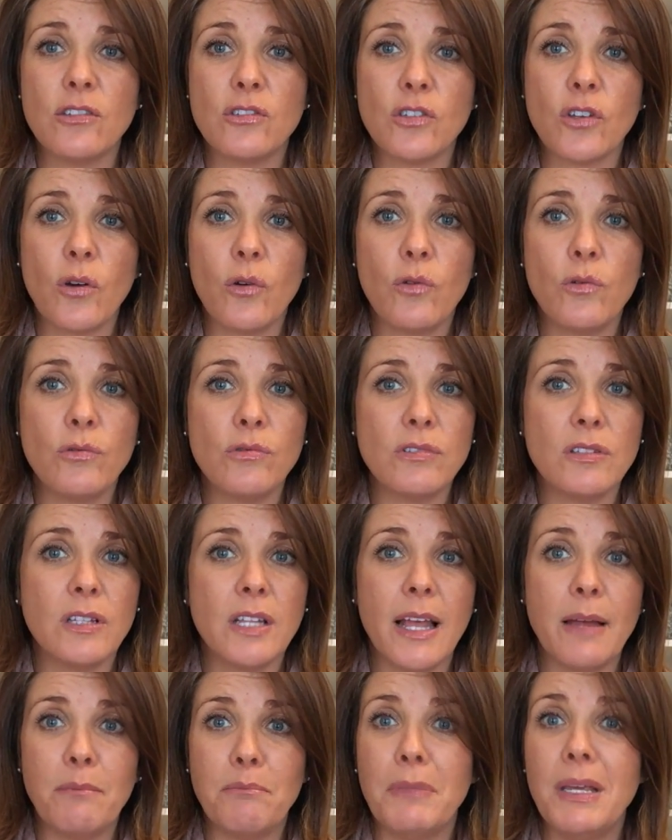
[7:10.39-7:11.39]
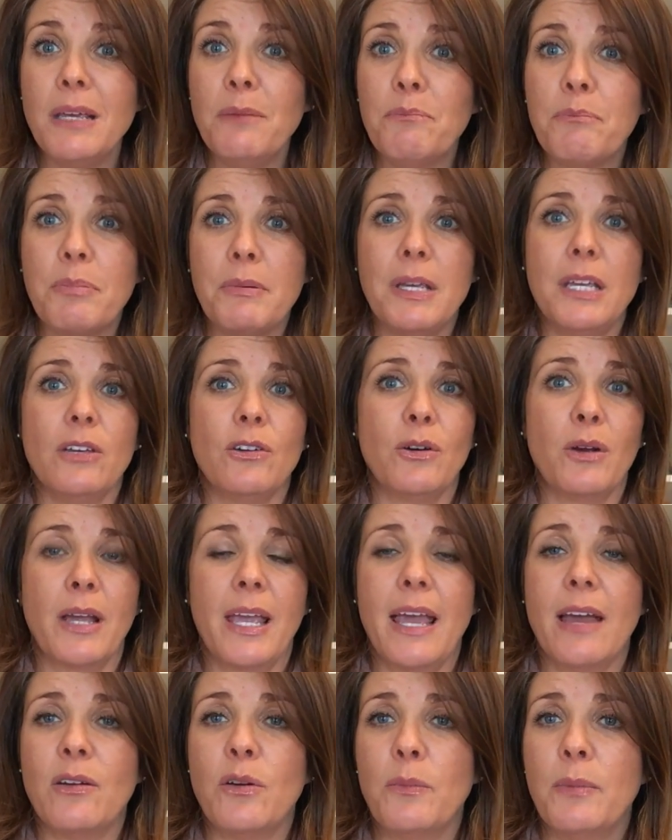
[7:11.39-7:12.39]
So let me be your
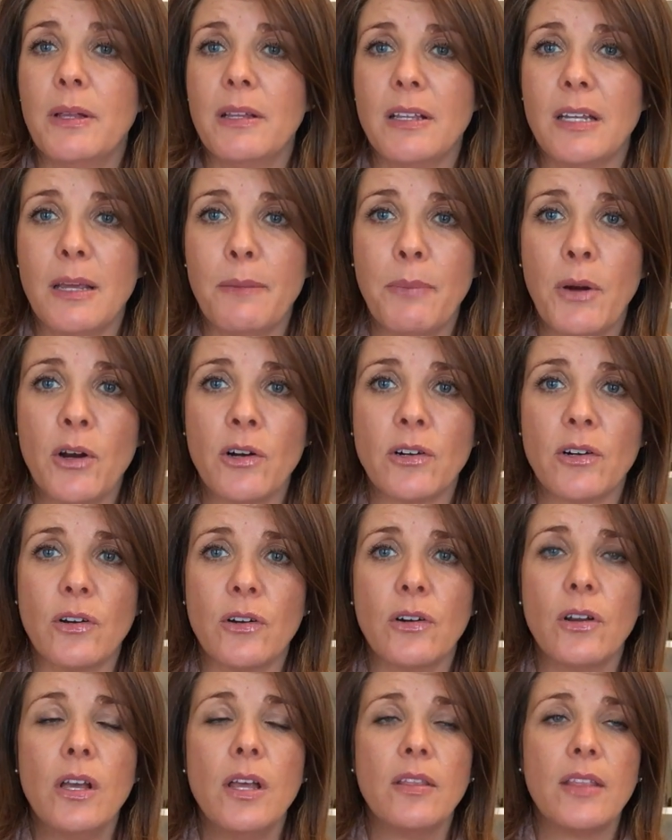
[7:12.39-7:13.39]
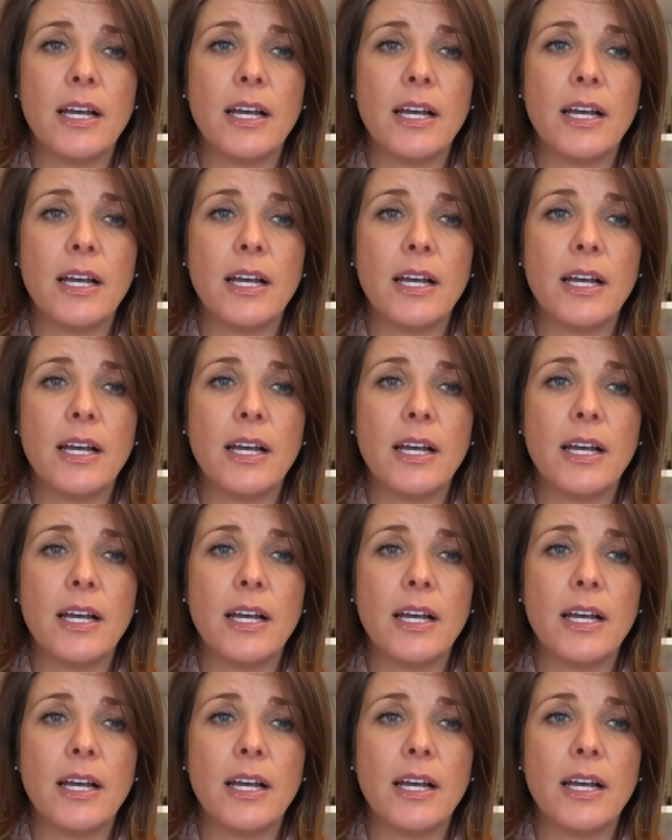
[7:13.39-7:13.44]
accountability partner.